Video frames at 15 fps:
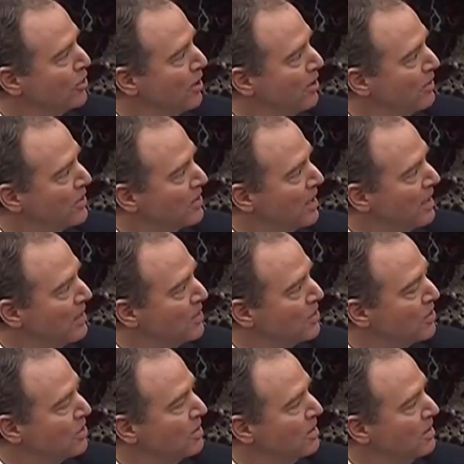General
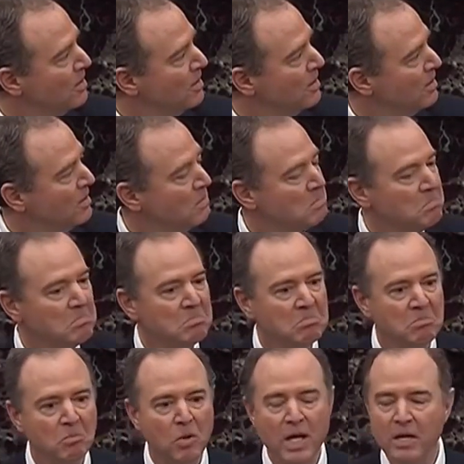says,
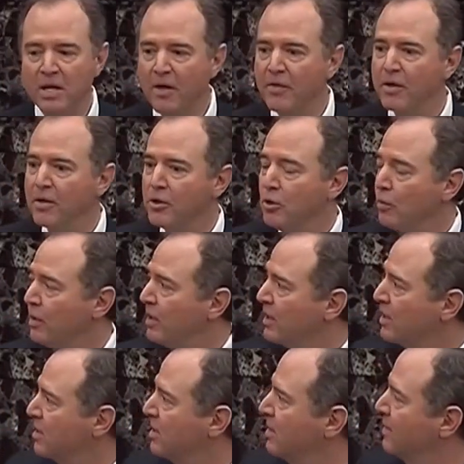we had nothing to do with
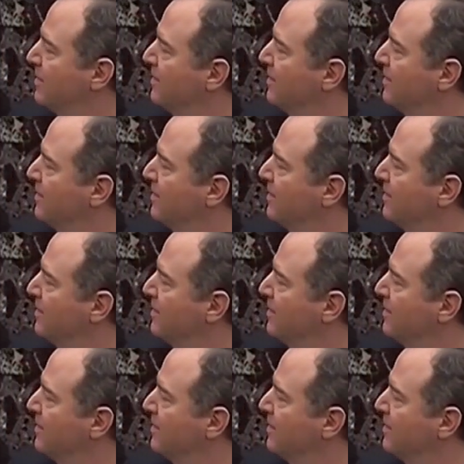this.